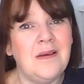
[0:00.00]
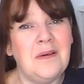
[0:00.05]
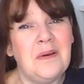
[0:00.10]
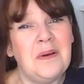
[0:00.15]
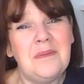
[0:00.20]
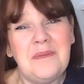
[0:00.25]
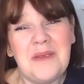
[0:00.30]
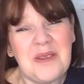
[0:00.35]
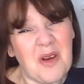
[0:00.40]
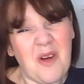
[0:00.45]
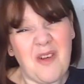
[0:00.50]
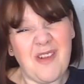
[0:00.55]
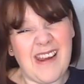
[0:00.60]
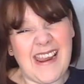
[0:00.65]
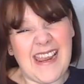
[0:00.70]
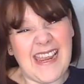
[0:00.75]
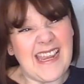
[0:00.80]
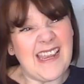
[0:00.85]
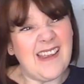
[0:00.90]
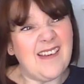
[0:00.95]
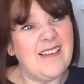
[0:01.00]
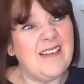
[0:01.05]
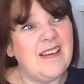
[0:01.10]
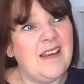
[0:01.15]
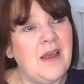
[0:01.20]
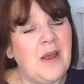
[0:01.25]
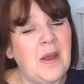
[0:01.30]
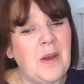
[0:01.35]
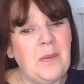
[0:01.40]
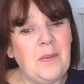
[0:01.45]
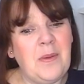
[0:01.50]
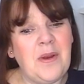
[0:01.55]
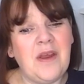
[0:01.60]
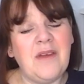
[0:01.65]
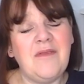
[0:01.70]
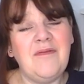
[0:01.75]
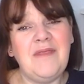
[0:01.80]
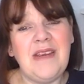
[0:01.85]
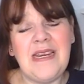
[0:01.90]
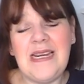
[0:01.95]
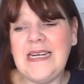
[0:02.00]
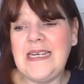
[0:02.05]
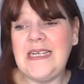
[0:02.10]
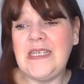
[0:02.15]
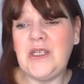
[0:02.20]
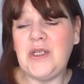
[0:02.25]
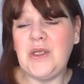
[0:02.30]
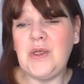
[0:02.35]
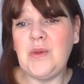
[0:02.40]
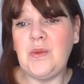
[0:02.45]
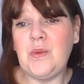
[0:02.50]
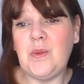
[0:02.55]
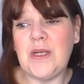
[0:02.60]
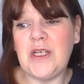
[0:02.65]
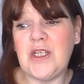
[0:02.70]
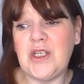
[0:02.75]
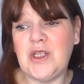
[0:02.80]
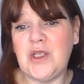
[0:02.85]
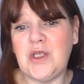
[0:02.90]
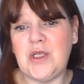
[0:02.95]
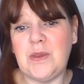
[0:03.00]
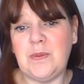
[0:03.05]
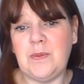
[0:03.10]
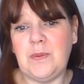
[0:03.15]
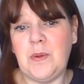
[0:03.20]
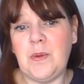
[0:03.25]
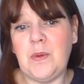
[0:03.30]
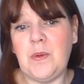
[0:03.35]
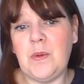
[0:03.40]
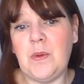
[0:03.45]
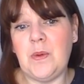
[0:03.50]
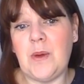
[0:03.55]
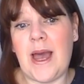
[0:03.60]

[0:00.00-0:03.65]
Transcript: I'm sorry, but I really do wish to support,